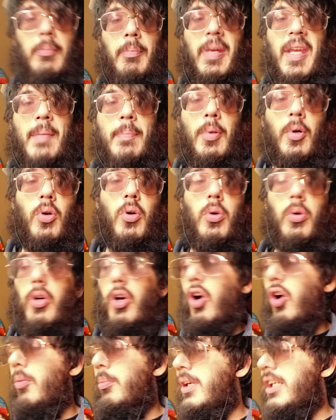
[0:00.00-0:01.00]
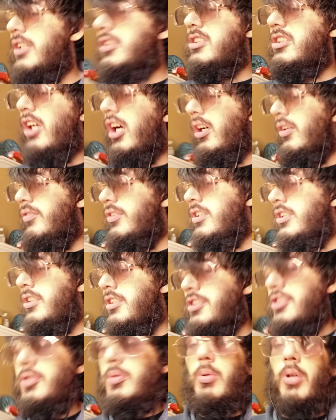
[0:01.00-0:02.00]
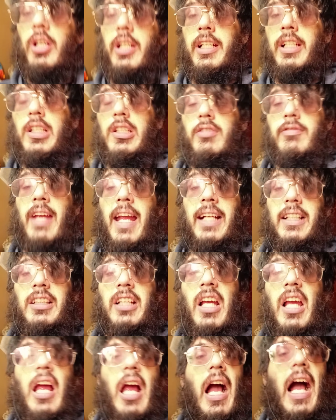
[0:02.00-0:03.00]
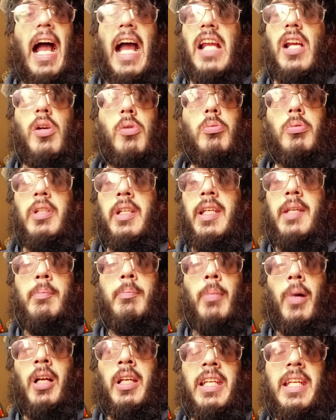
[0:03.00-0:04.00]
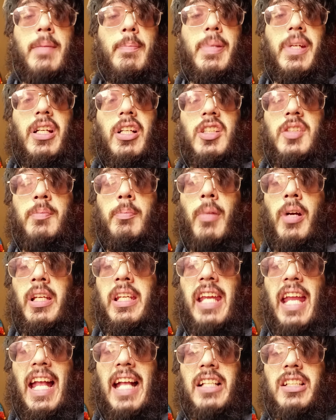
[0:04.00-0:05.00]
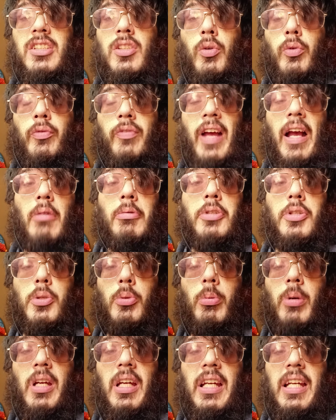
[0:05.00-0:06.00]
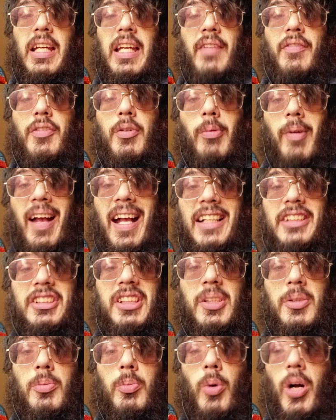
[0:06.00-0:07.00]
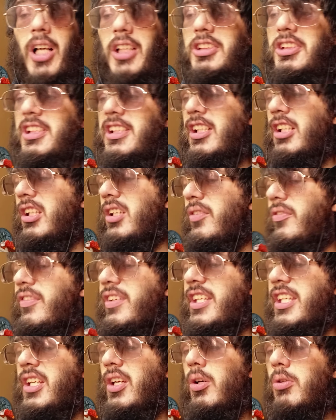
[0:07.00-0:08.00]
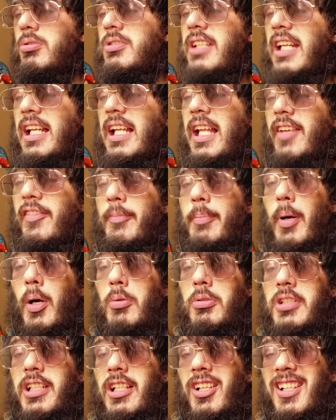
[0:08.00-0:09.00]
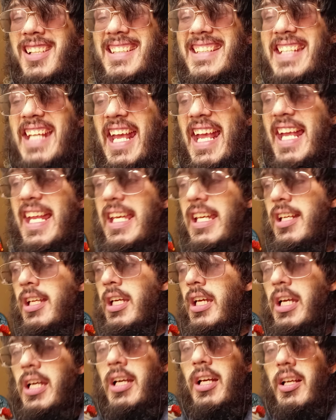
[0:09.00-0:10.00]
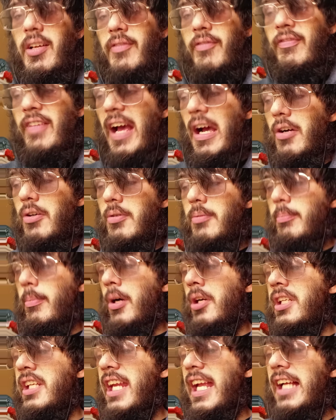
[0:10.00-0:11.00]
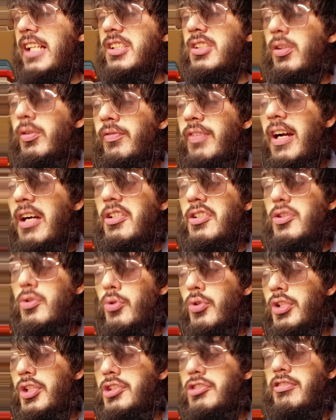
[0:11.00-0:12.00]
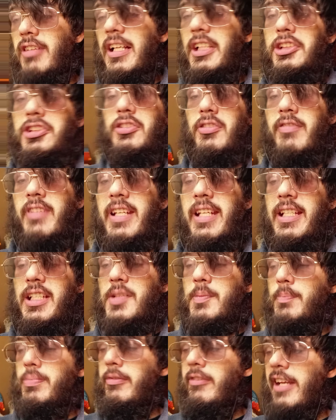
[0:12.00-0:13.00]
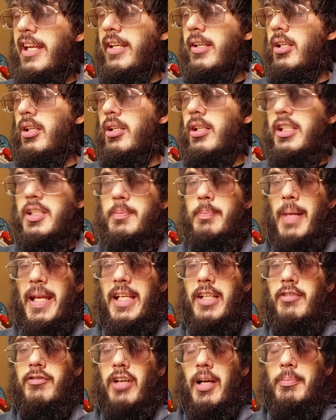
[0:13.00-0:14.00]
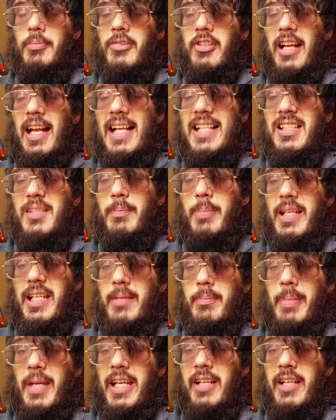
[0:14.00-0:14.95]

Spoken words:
People who call me a sovereign, you are incorrect. I don't need money because money has no value. If you actually watch the other videos that I've posted on debt, money has no value. The Treasury is bankrupt. There hasn't been